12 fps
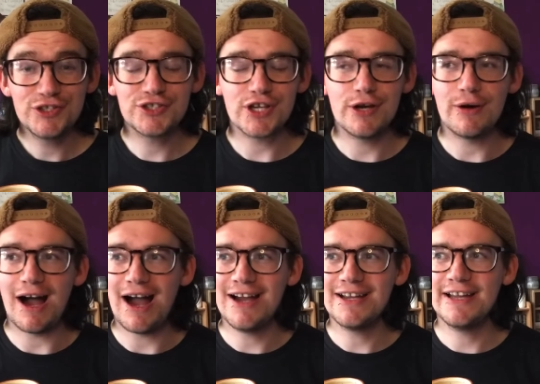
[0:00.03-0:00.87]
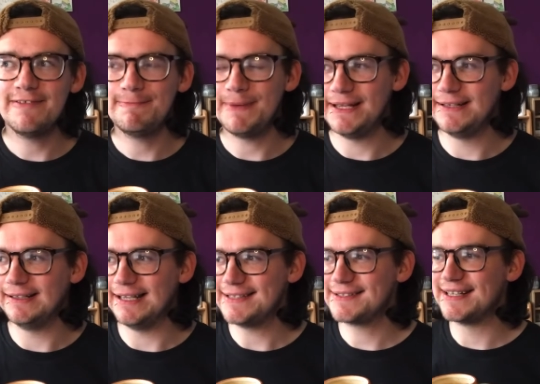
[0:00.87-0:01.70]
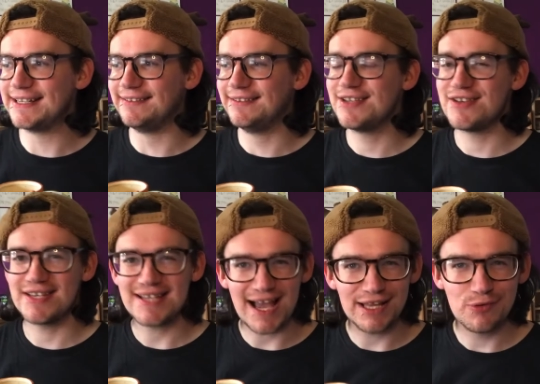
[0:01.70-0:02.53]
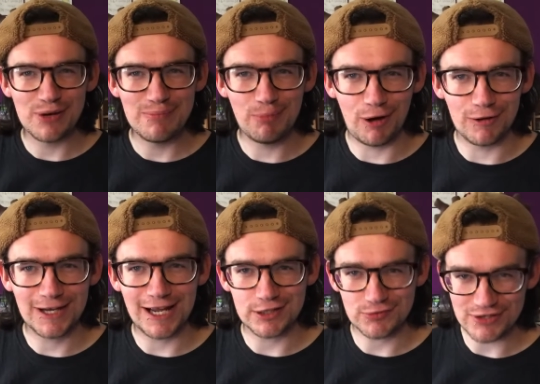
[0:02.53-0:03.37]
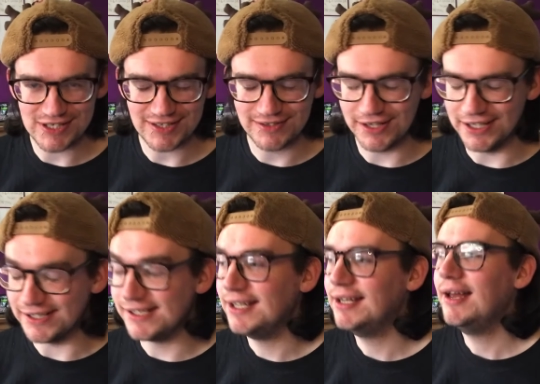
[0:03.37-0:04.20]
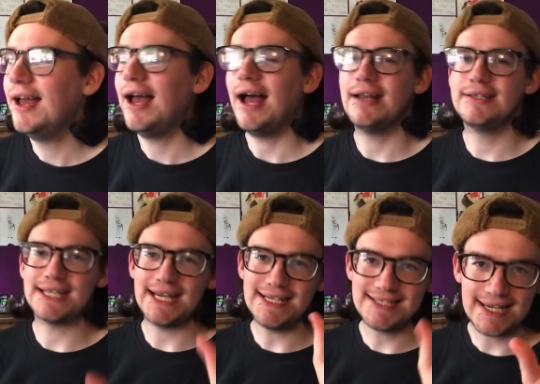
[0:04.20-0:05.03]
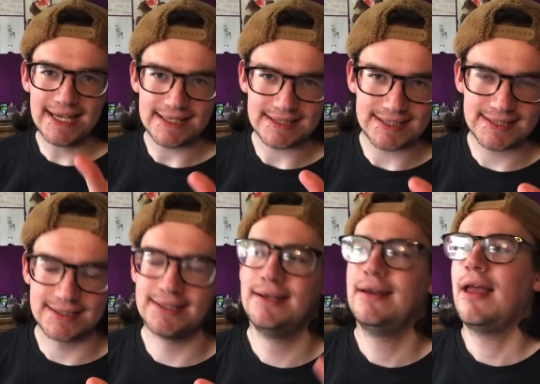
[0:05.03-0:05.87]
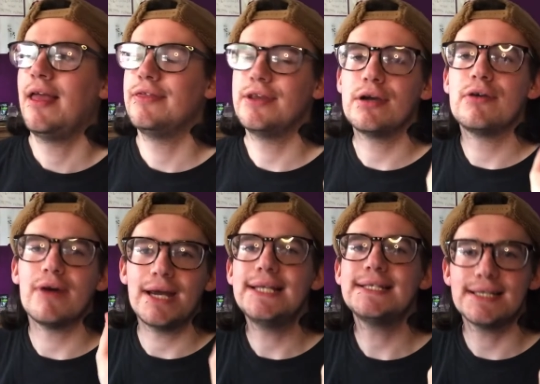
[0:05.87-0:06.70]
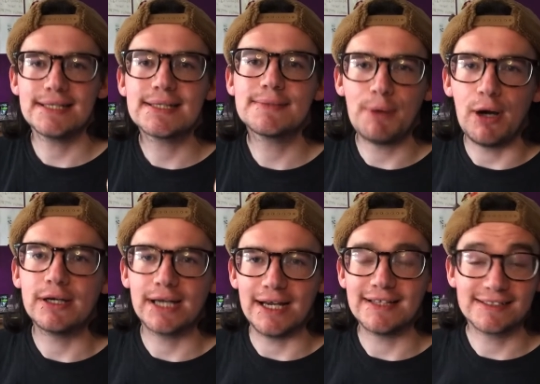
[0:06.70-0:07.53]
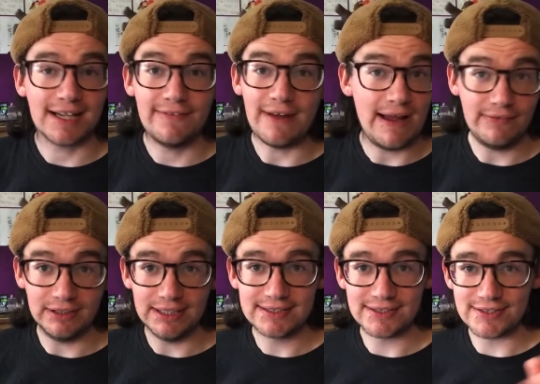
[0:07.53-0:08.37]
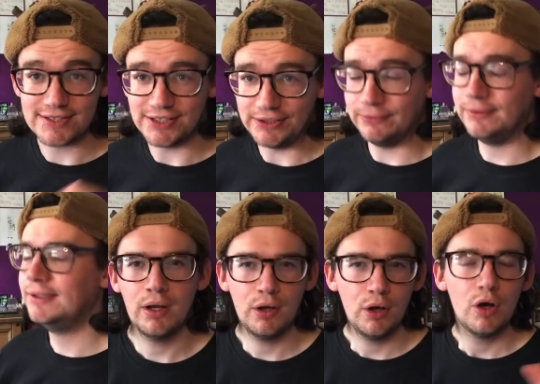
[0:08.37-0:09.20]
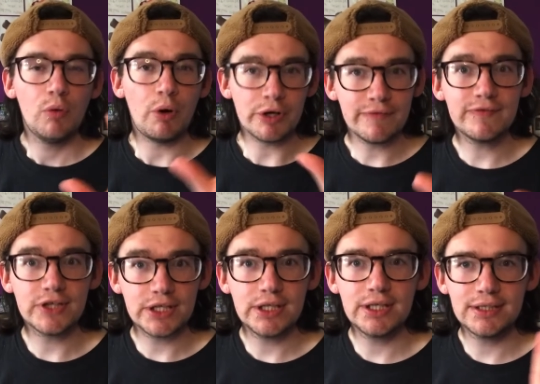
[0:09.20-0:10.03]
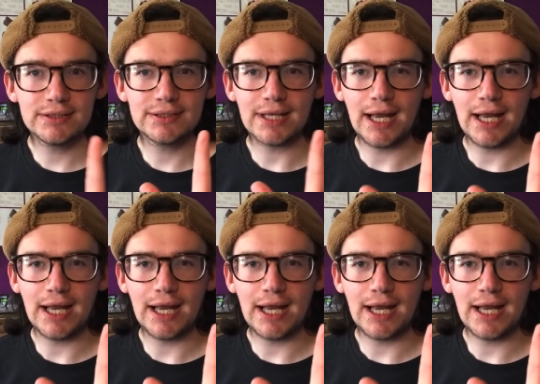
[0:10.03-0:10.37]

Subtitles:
So I have been listening to this Halloween podcast recently, and it is the greatest podcast I've ever listened to. One of the